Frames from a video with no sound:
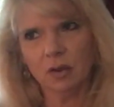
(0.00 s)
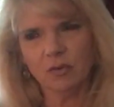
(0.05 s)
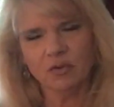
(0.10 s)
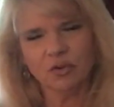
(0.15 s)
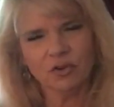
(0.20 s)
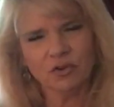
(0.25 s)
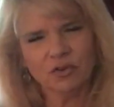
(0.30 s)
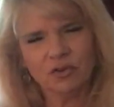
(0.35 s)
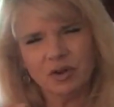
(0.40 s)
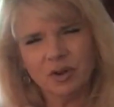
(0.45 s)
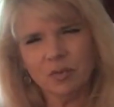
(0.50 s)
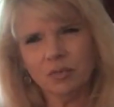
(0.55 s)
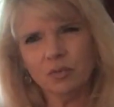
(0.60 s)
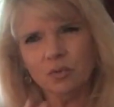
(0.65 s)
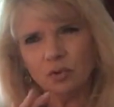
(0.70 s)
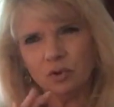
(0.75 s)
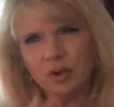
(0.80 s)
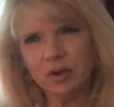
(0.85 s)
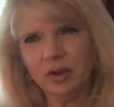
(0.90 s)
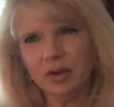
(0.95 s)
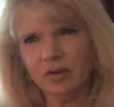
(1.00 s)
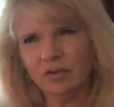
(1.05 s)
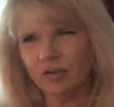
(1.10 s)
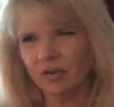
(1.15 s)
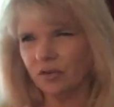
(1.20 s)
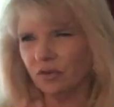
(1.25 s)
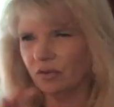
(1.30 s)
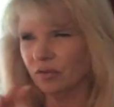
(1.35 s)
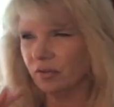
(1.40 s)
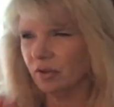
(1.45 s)
for some
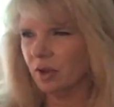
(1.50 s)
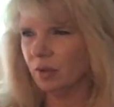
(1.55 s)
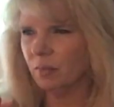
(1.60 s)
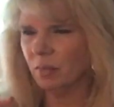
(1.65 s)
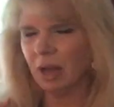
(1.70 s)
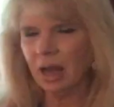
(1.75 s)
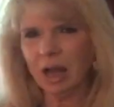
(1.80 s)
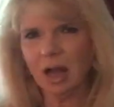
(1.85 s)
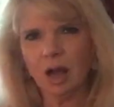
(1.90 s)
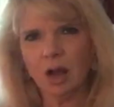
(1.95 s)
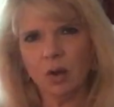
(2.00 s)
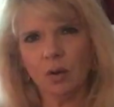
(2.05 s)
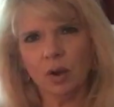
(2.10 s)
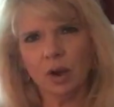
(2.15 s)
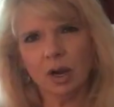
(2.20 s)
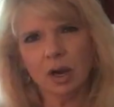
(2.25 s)
reason, somehow,